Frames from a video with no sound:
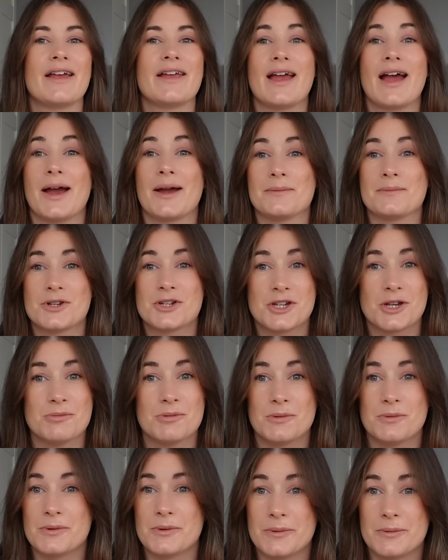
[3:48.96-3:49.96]
I'm
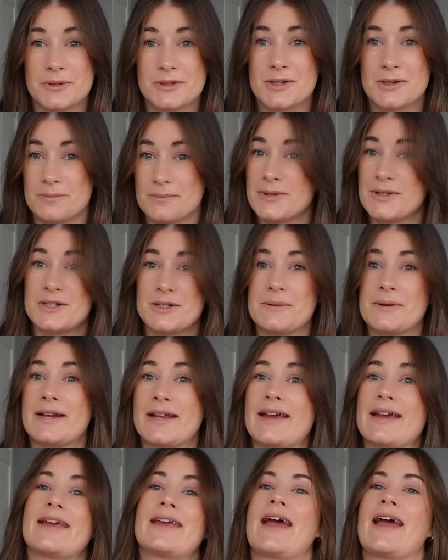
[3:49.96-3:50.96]
sure we will be doing
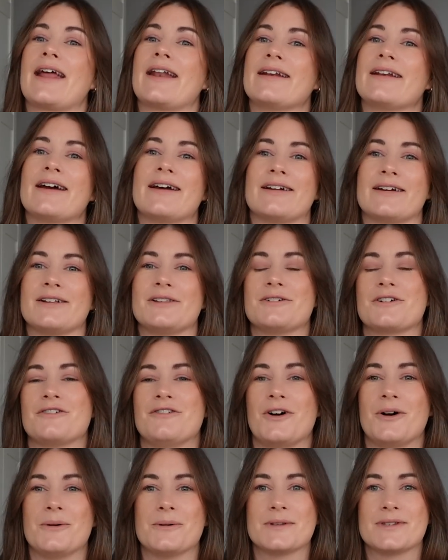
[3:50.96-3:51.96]
it again, and I look
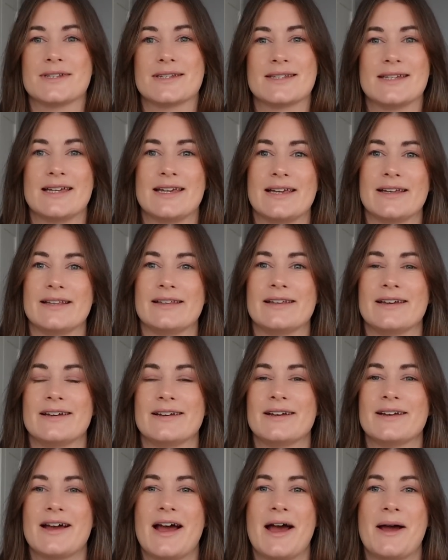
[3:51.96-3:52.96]
forward to seeing
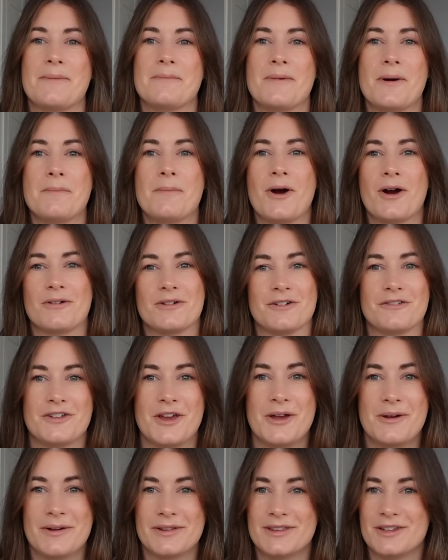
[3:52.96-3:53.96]
more of
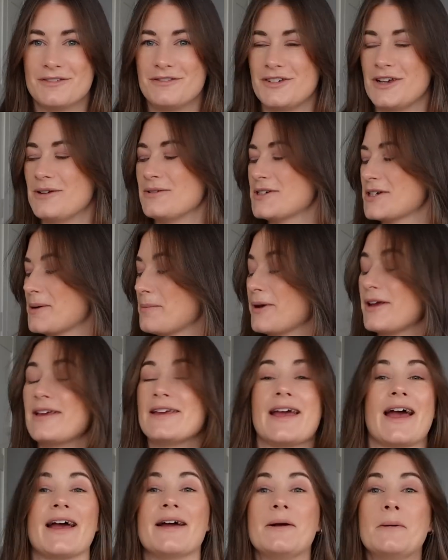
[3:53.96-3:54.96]
you in the future. But
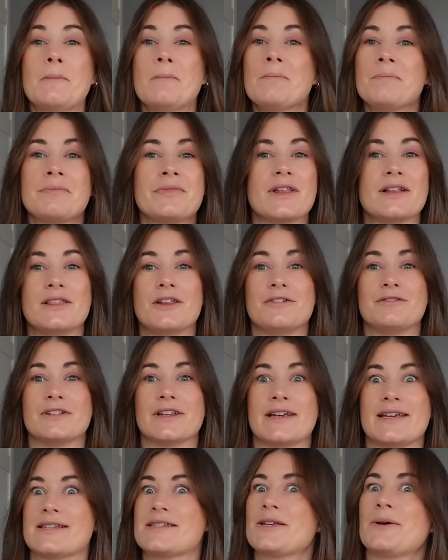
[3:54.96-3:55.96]
yeah,
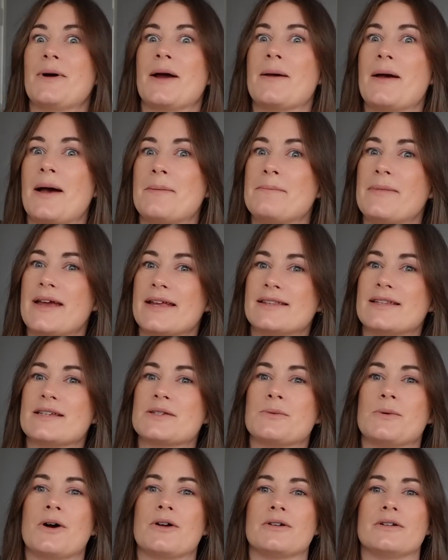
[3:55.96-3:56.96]
lovely. So I made
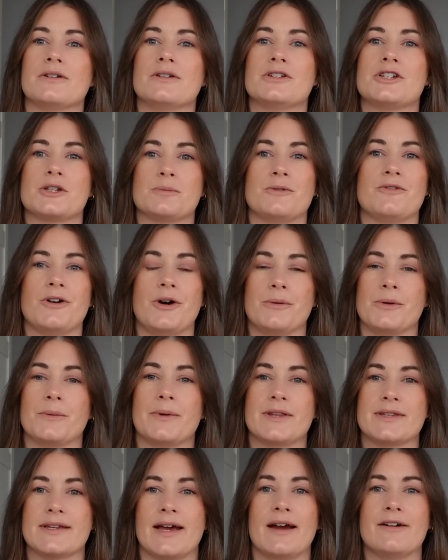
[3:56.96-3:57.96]
this one just before we
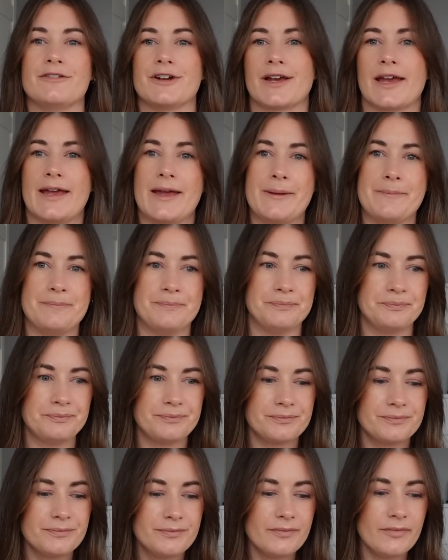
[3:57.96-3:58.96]
went to Harrogate,
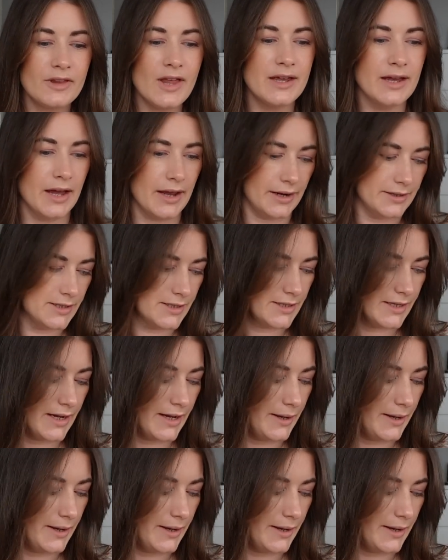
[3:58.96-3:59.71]
and